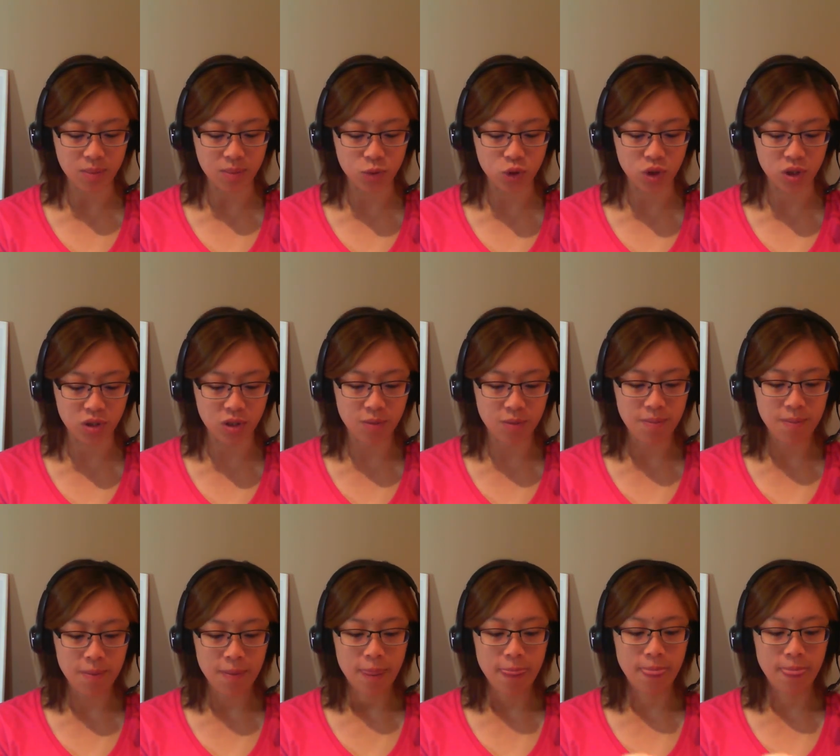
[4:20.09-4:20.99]
Just
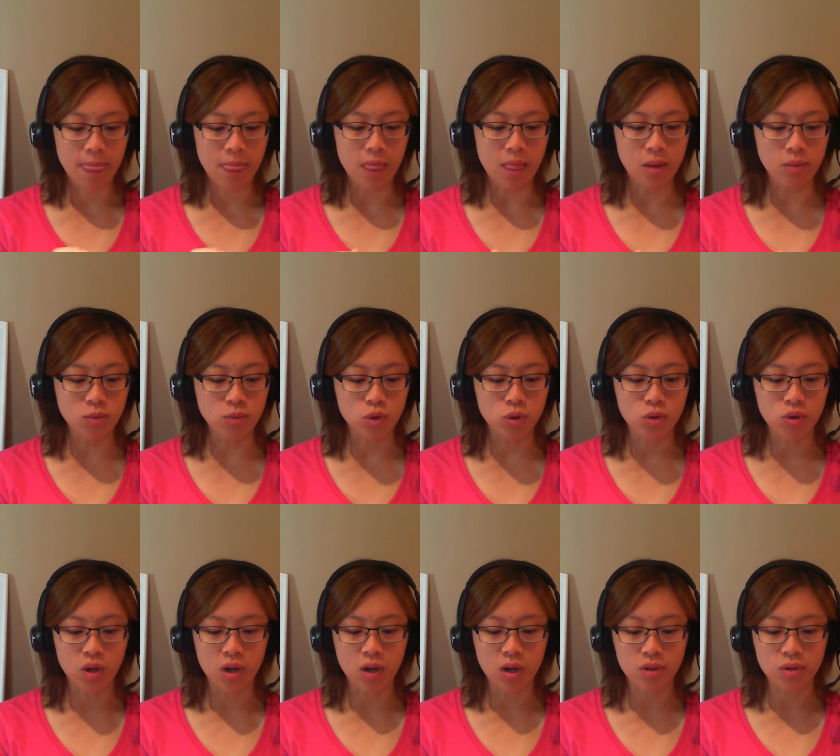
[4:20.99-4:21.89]
do
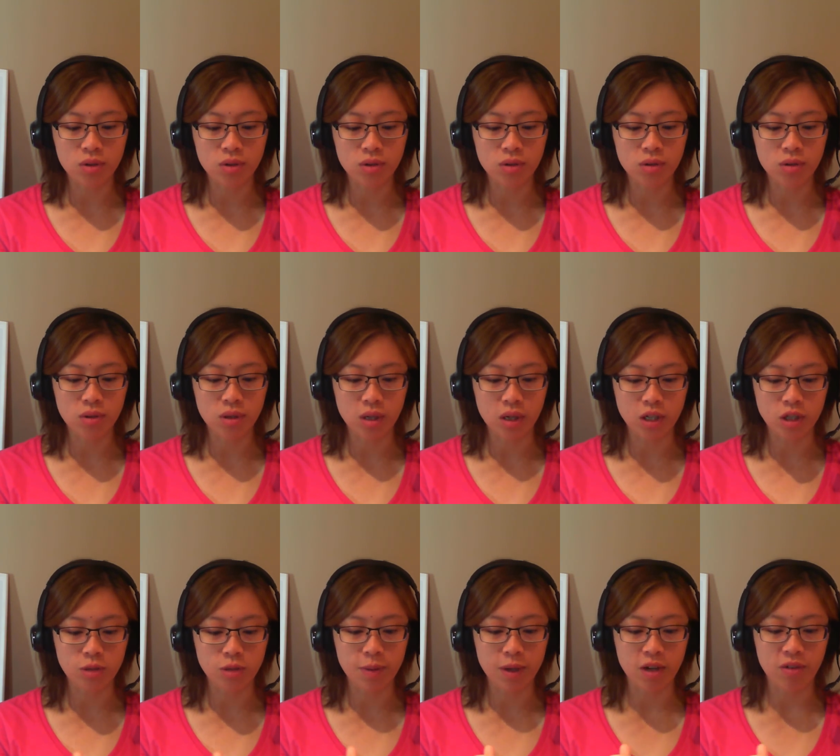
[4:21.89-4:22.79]
not
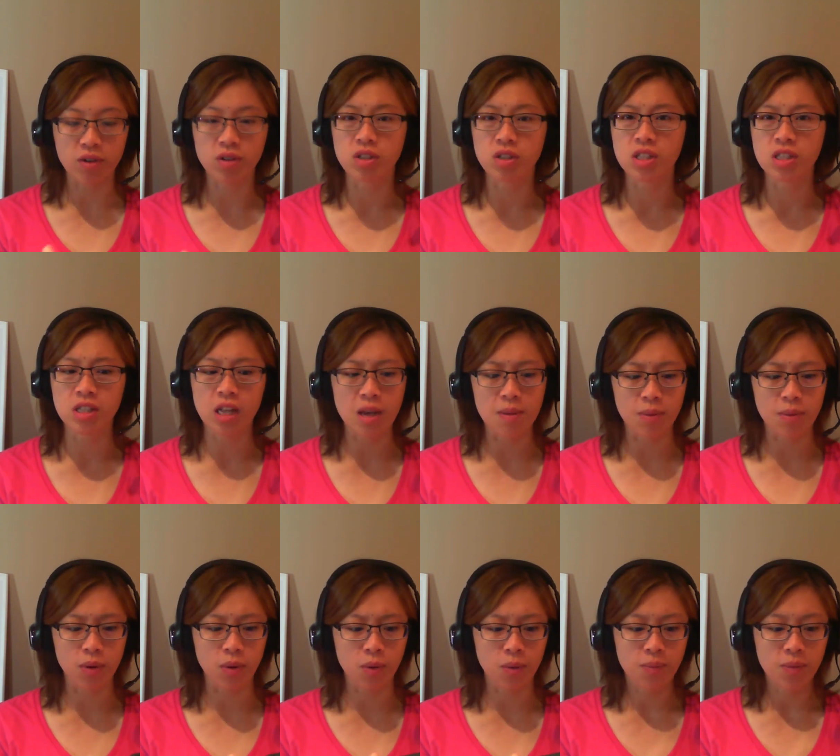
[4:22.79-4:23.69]
expect a very
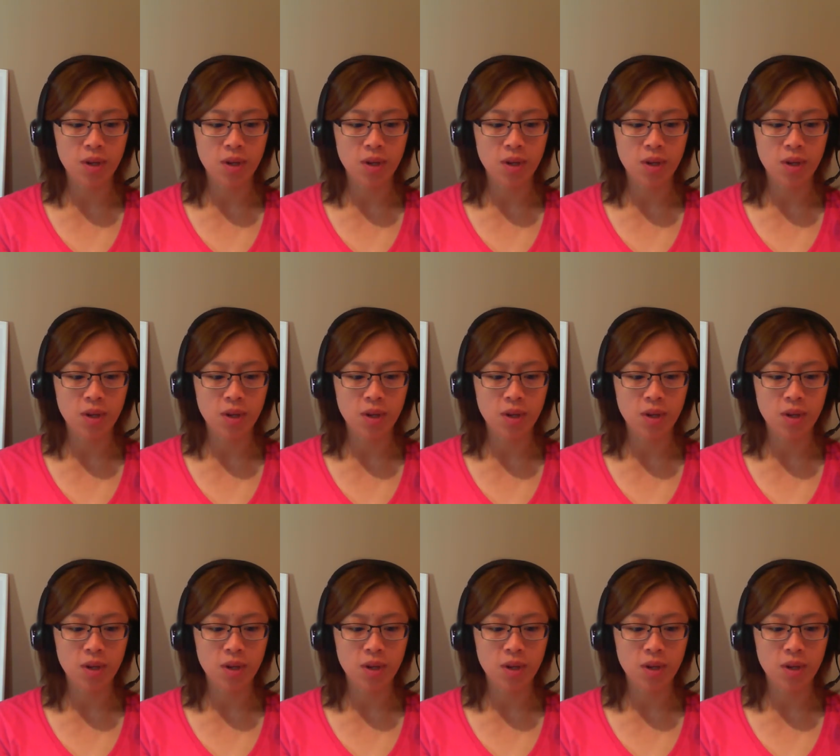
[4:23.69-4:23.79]
stable